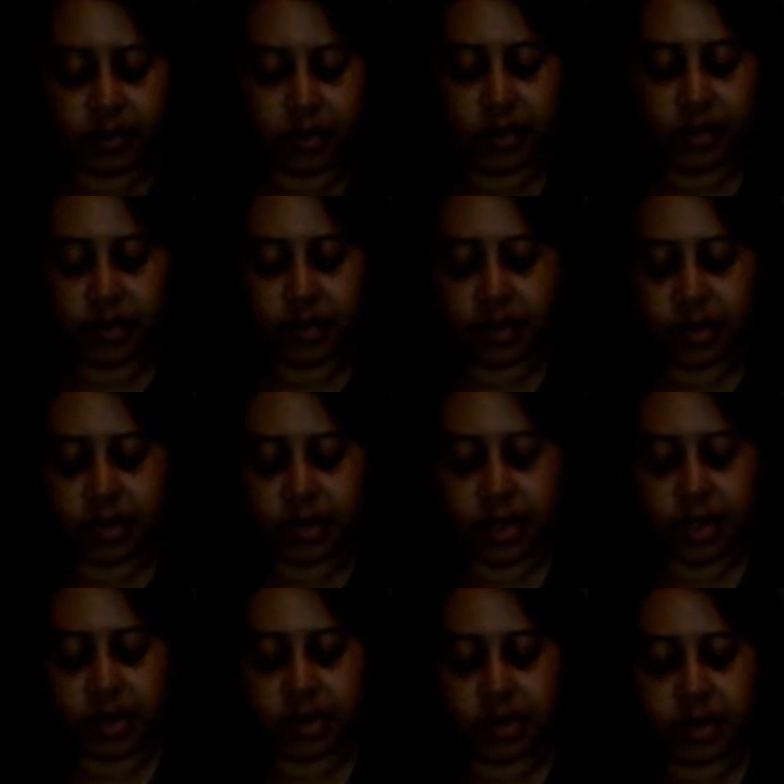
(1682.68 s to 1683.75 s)
and this
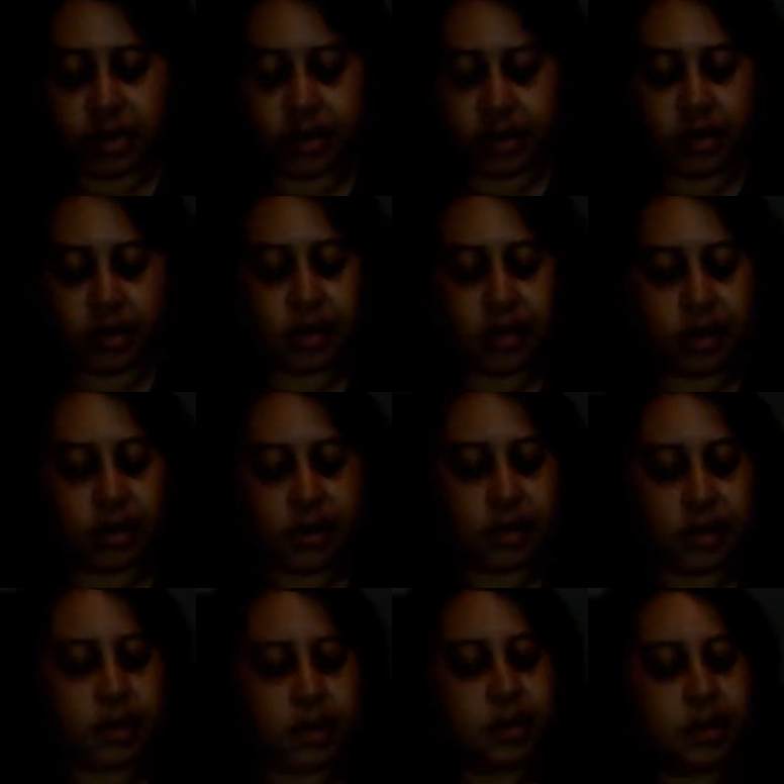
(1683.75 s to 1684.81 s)
actually
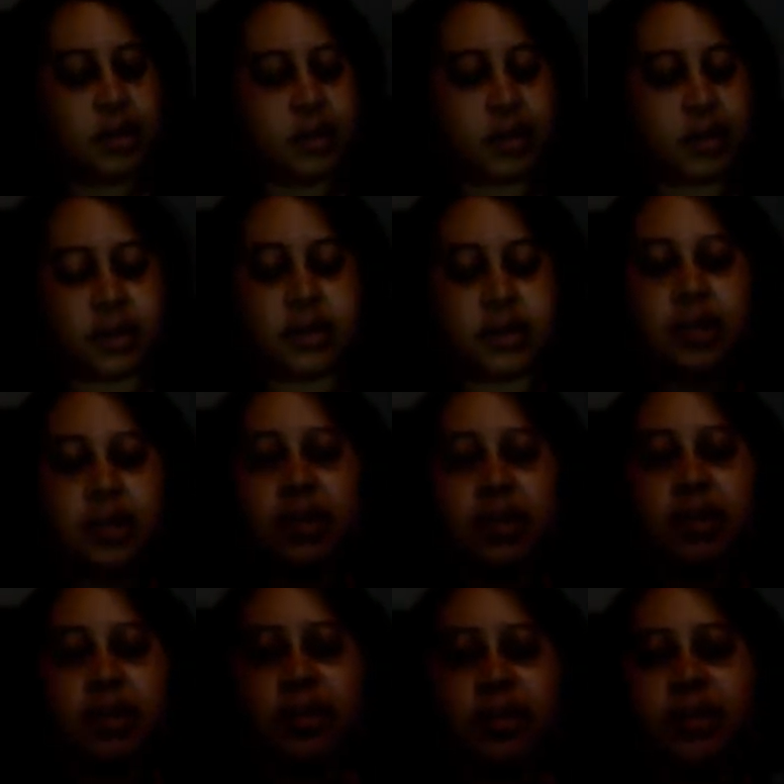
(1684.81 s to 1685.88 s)
like I said
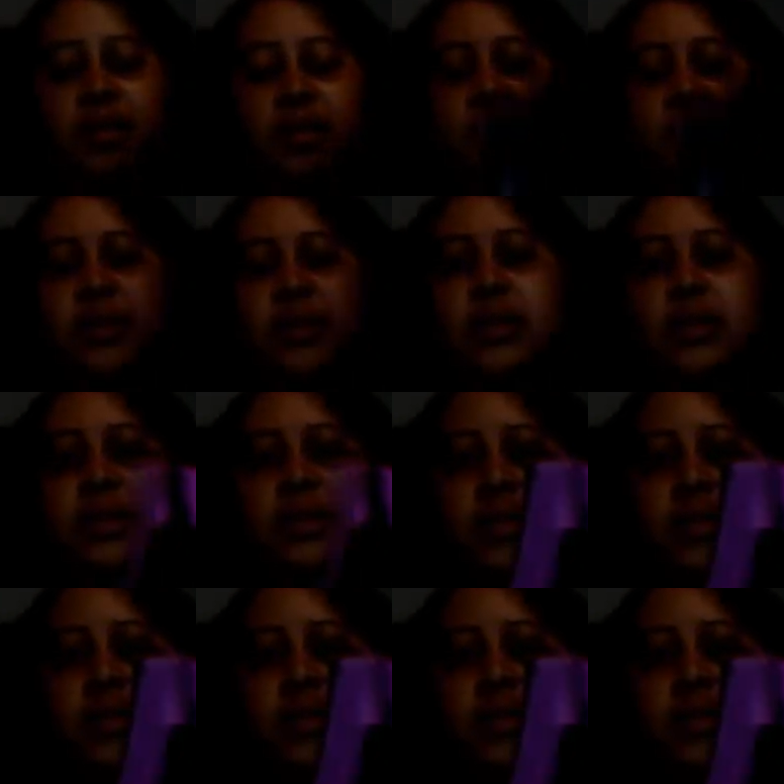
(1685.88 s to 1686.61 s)
glove